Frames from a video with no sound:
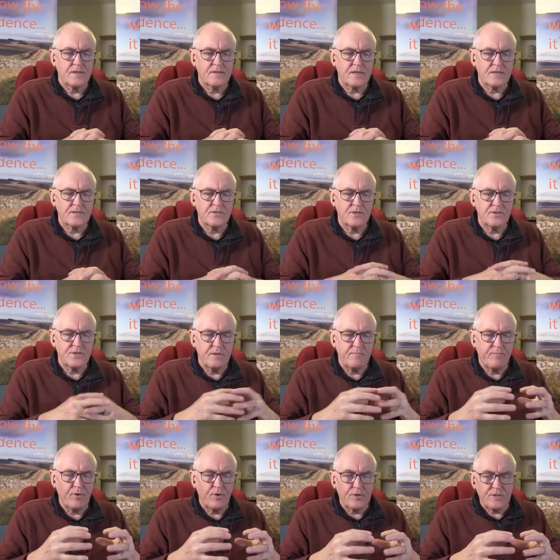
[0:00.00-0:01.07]
that's such an
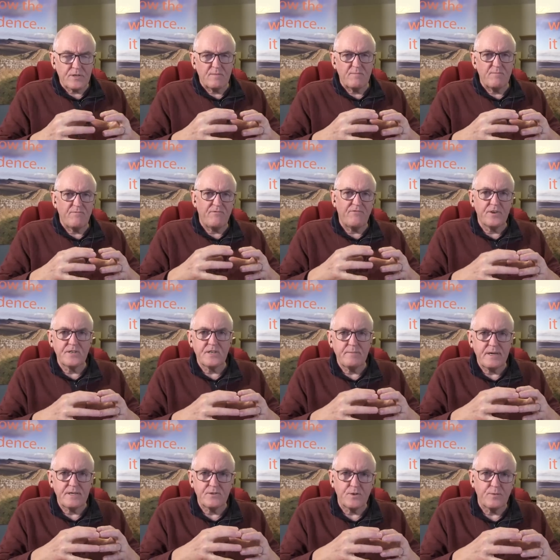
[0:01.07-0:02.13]
important
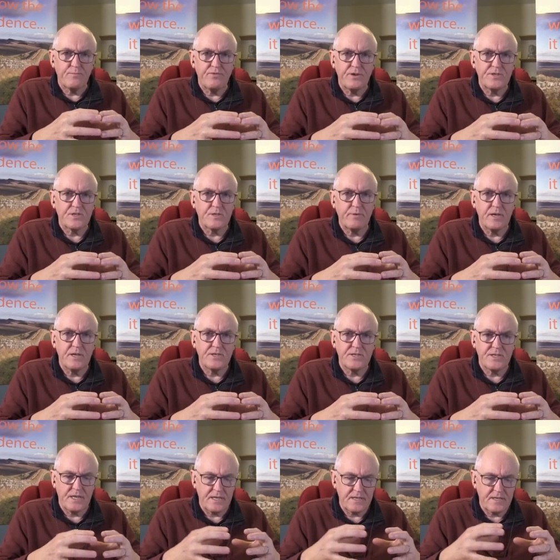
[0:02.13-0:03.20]
fundamental principle, isn't
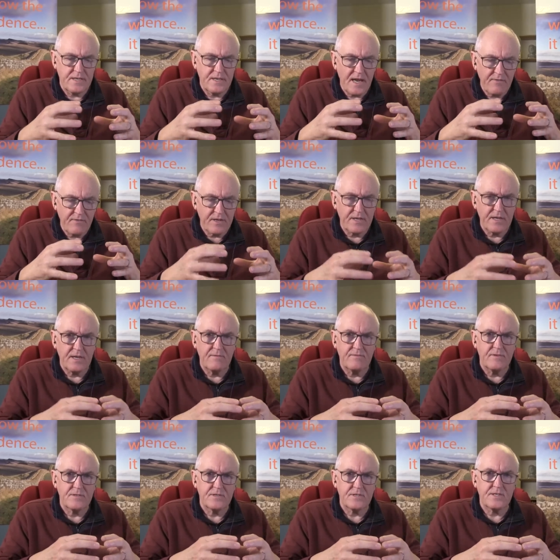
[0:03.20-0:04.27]
it? Never give
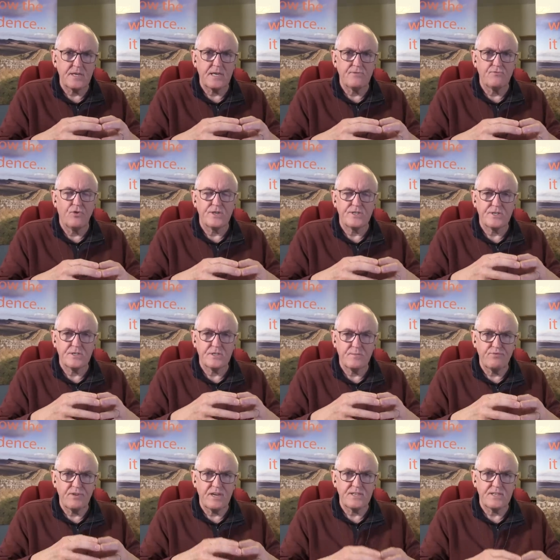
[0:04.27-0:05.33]
steroids to
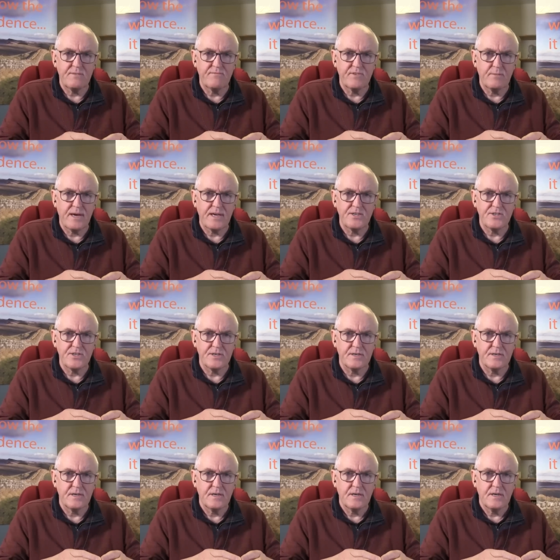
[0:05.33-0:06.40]
suppress inflammation
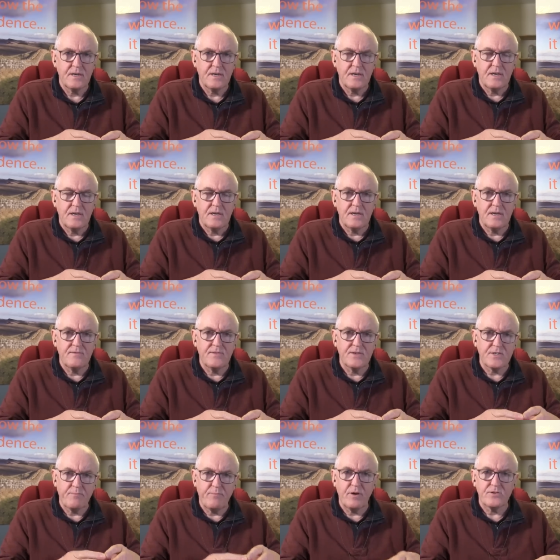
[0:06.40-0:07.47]
if there's a
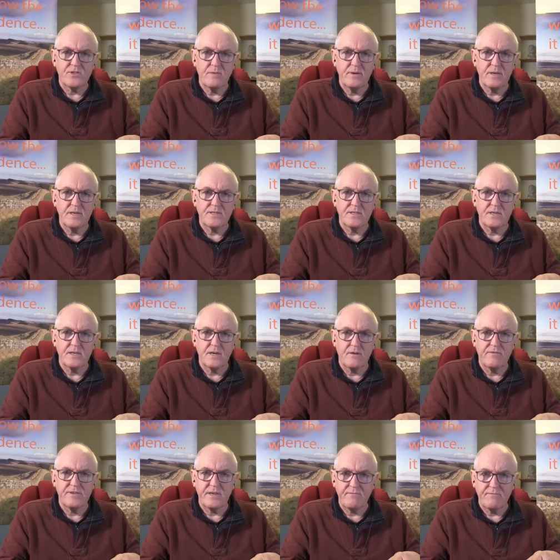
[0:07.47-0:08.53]
possibility of
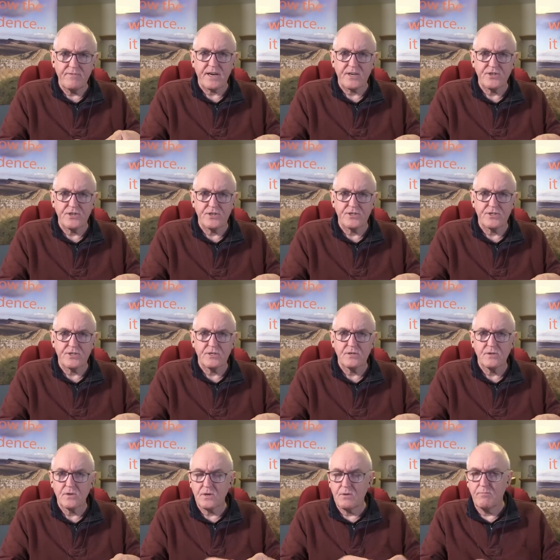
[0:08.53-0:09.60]
an infectious
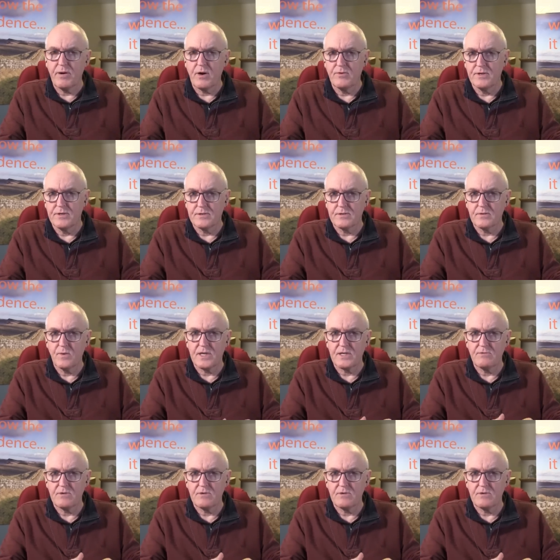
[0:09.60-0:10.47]
component, whether it's